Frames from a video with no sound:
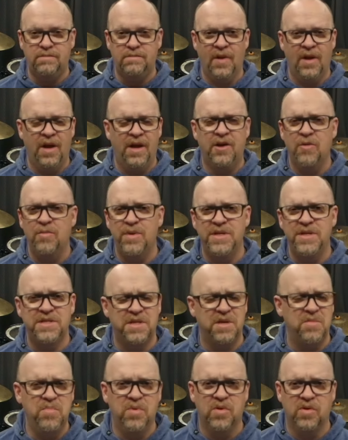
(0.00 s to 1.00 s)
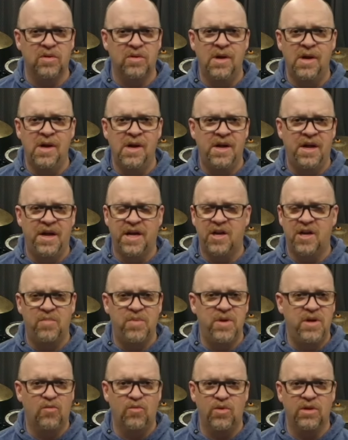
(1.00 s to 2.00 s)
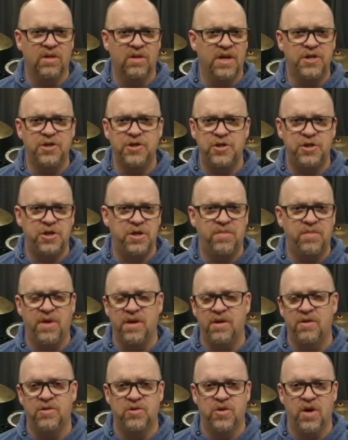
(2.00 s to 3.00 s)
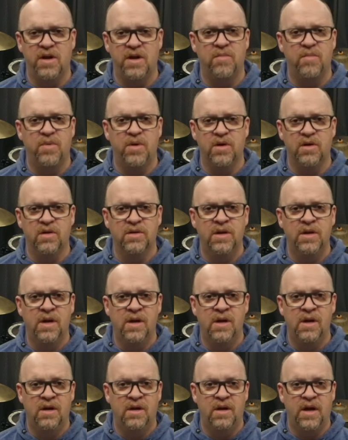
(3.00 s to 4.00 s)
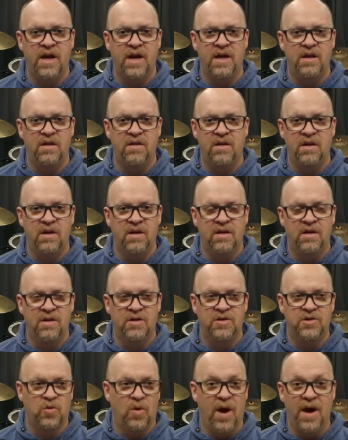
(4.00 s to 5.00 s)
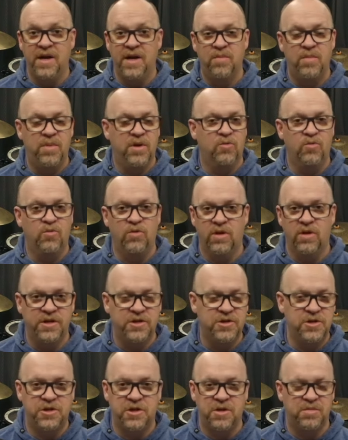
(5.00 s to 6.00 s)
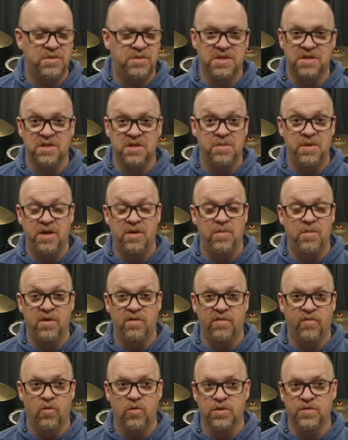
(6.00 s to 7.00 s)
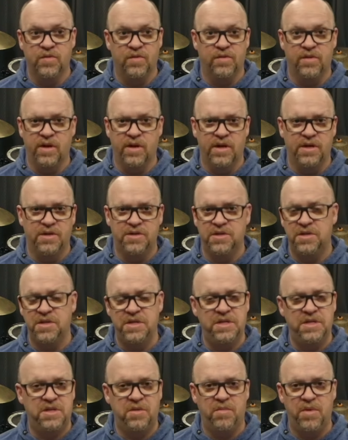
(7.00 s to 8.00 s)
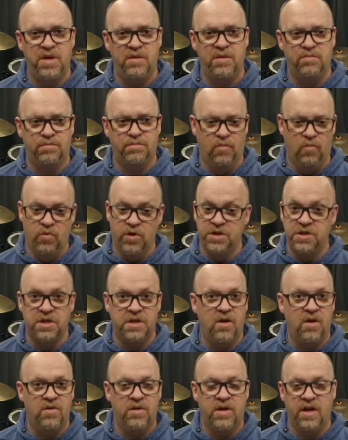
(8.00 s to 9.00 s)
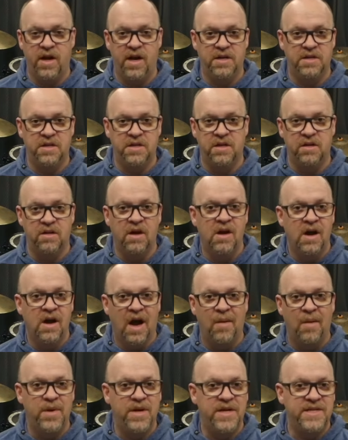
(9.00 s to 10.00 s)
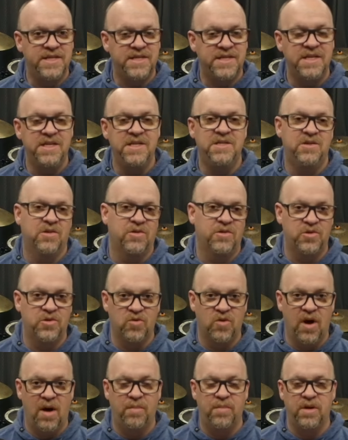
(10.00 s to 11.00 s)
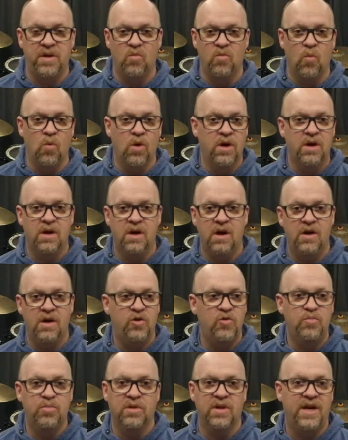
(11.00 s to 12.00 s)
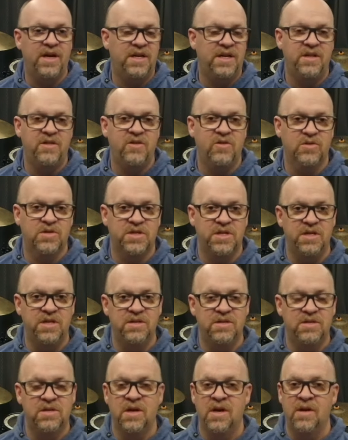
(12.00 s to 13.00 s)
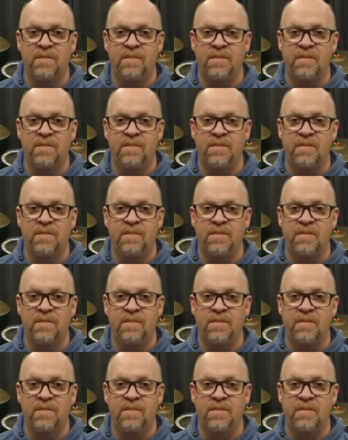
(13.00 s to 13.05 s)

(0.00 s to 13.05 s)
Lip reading: It could be simple. It could be a relationship that you're trying to build. And trying to build relationships doesn't mean to be a forceful thing. It just needs to be reaching out and connecting. How many seeds are you dropping? Where are you planting those seeds?